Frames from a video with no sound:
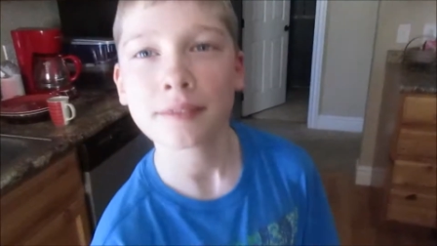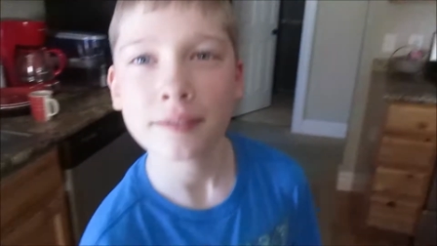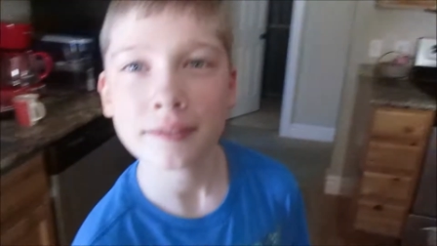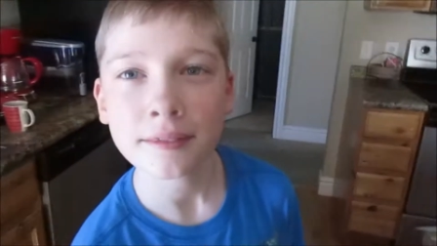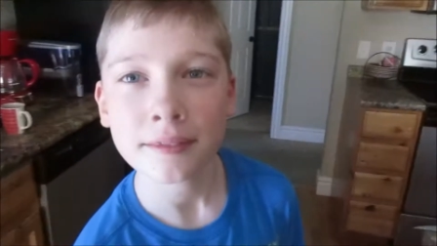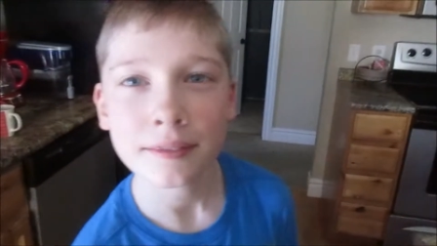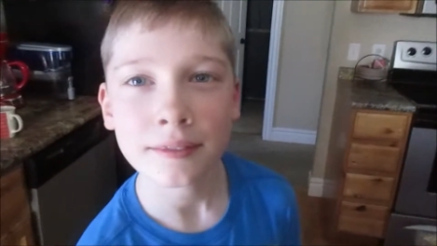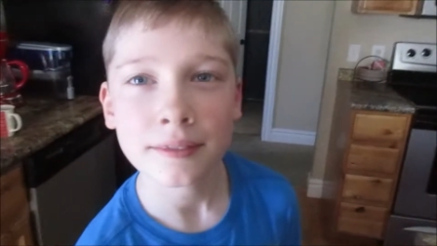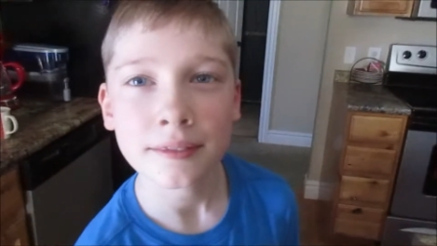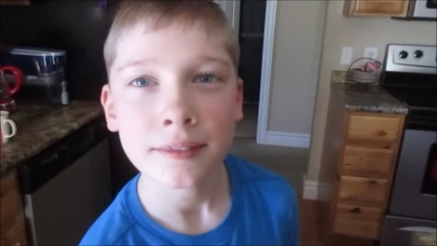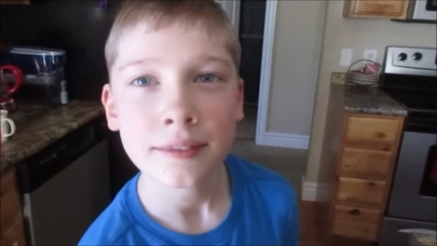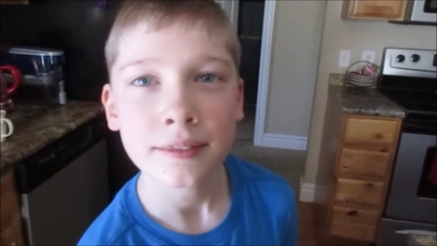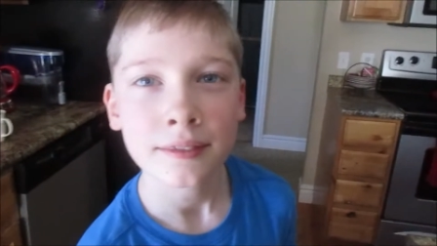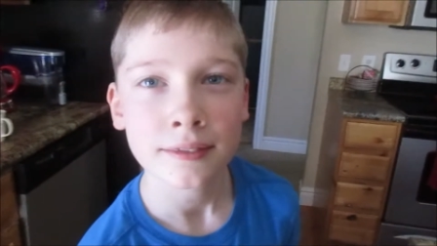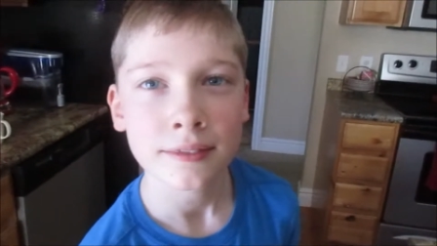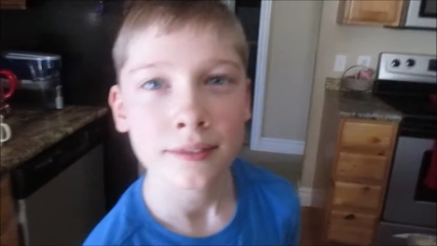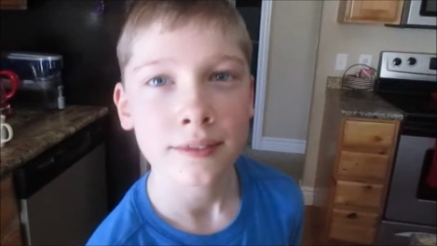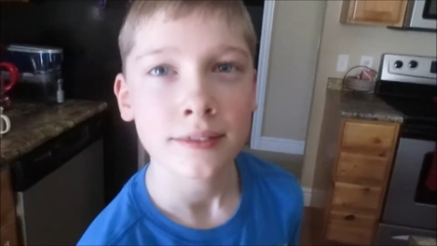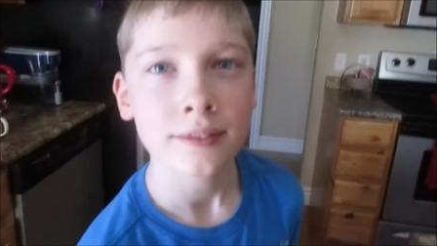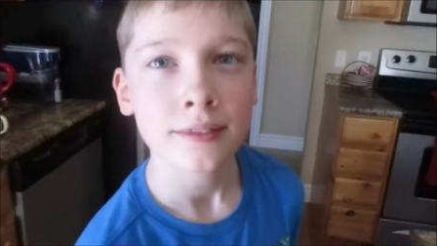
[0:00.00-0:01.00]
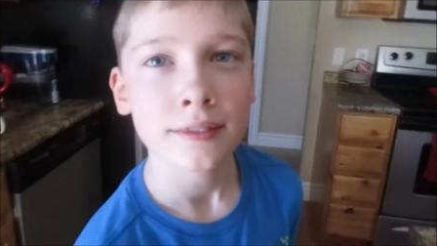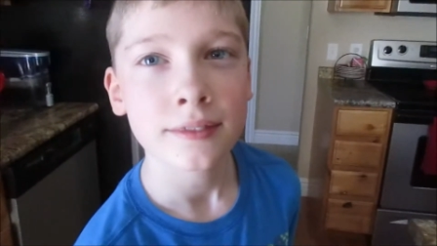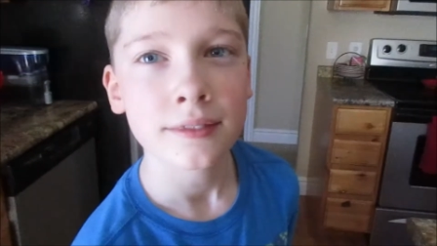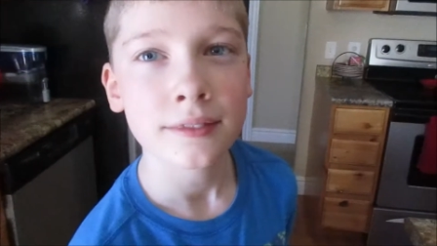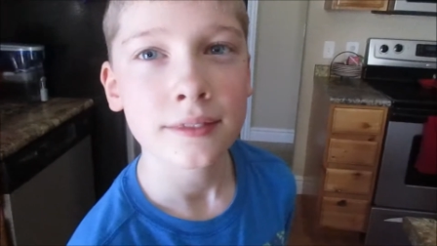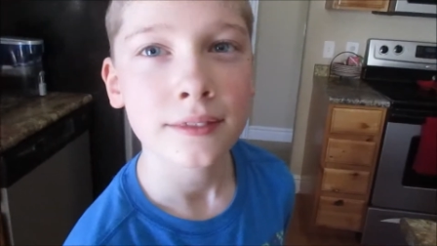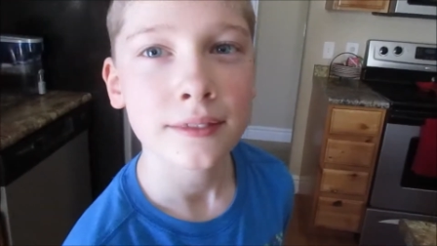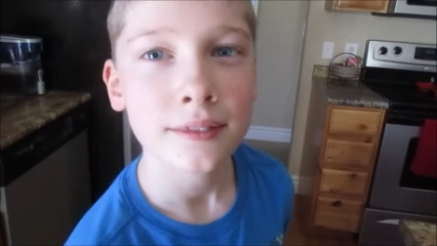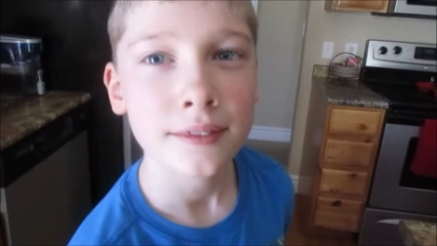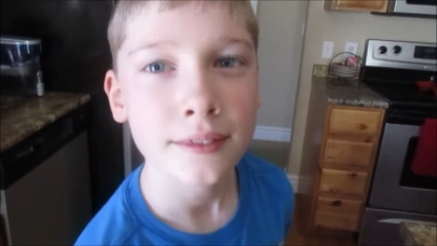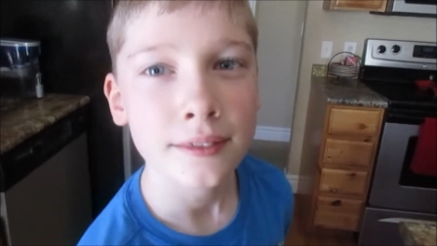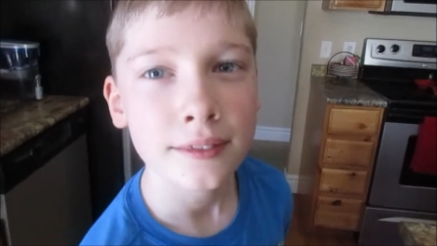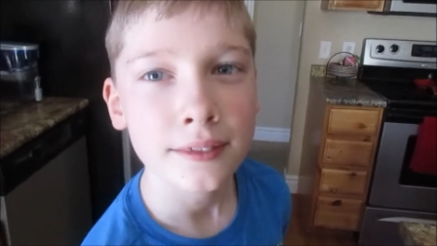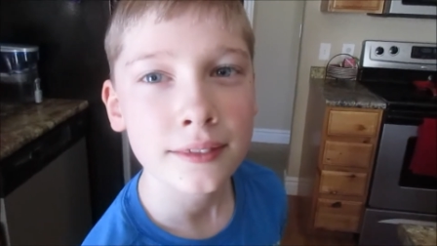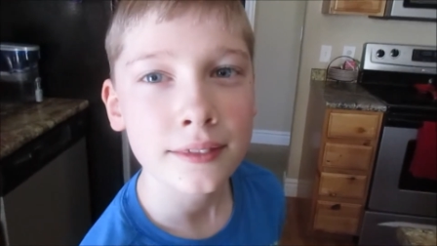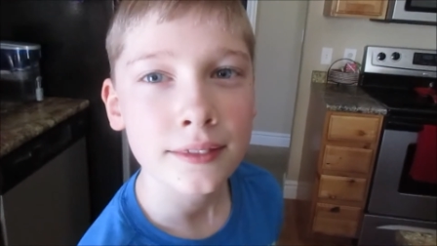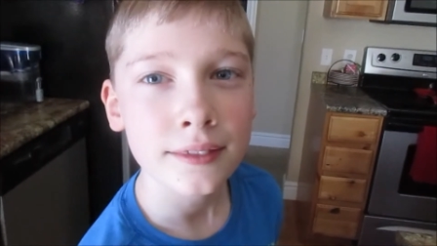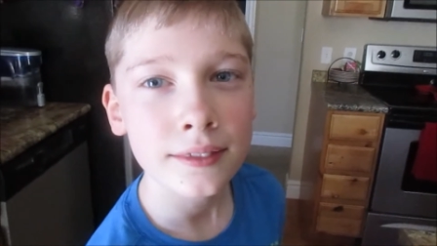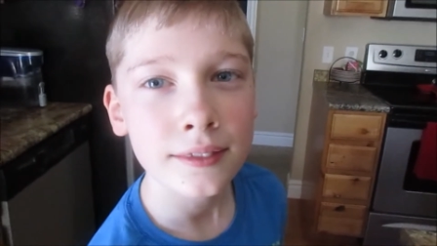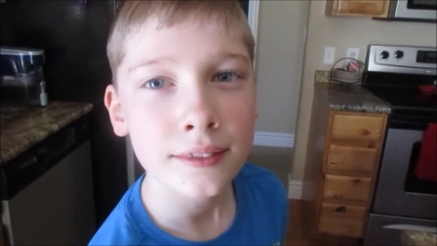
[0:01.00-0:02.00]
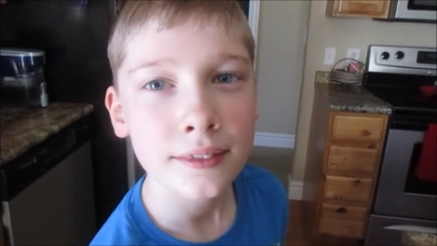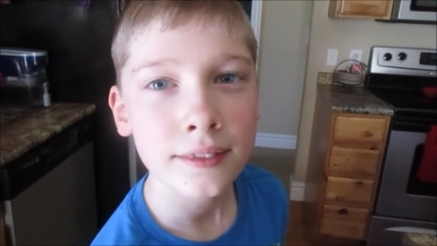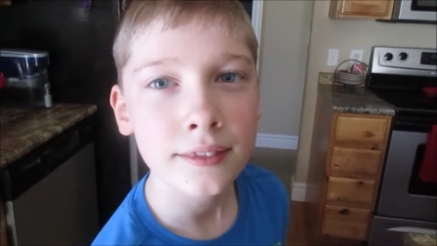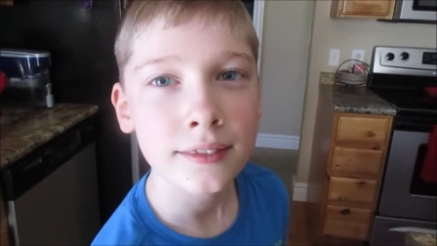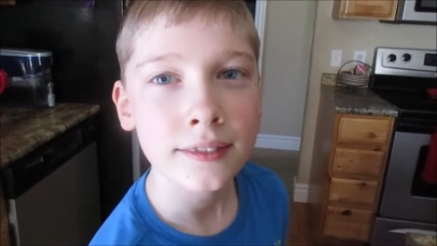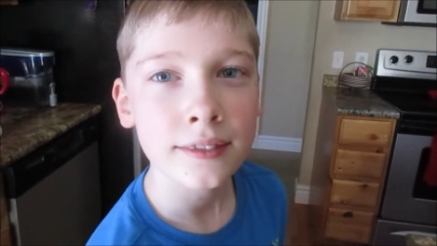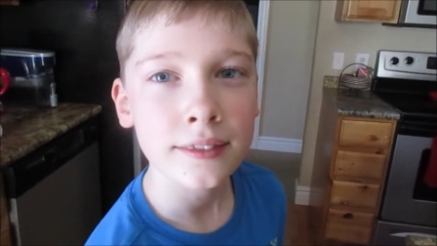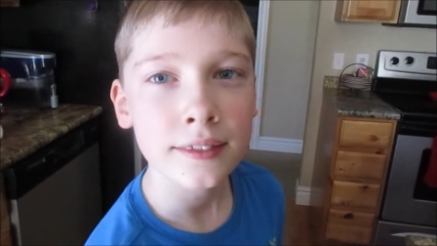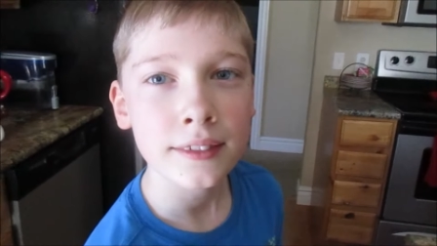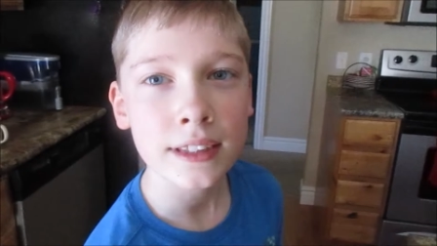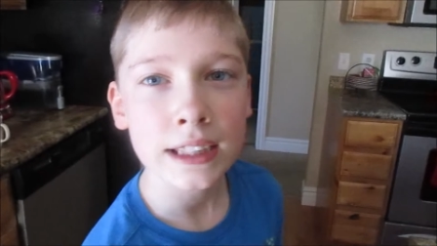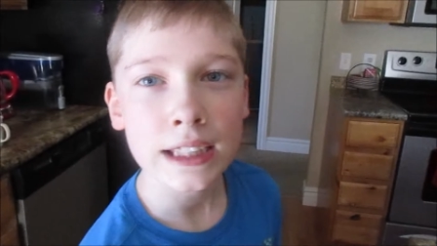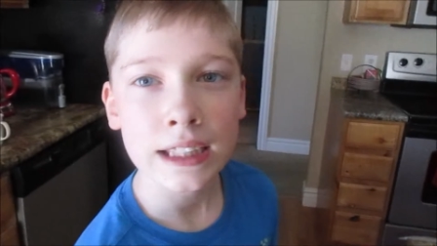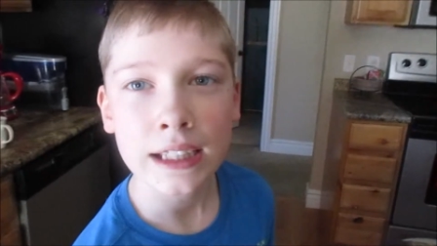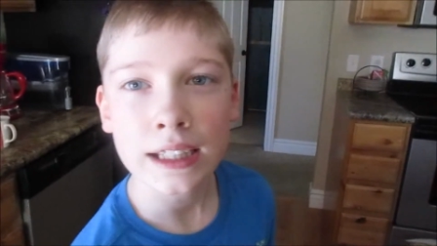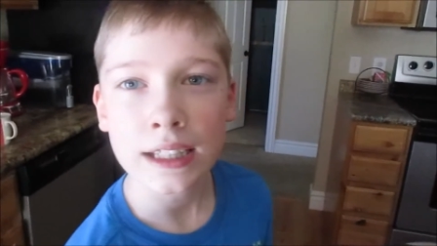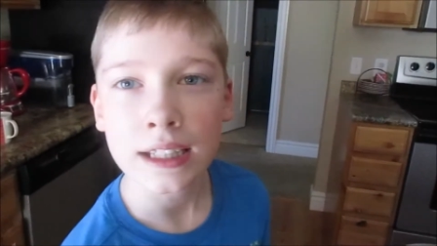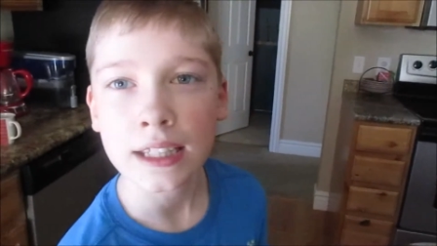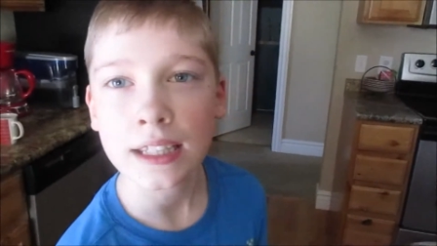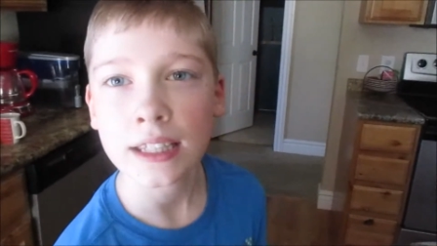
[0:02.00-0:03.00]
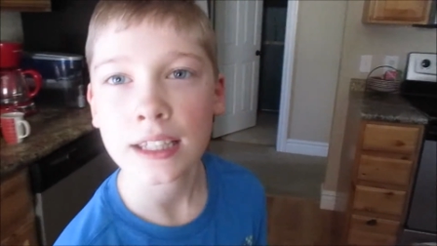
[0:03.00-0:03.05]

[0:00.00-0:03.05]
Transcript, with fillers: when I'm recording this, uh,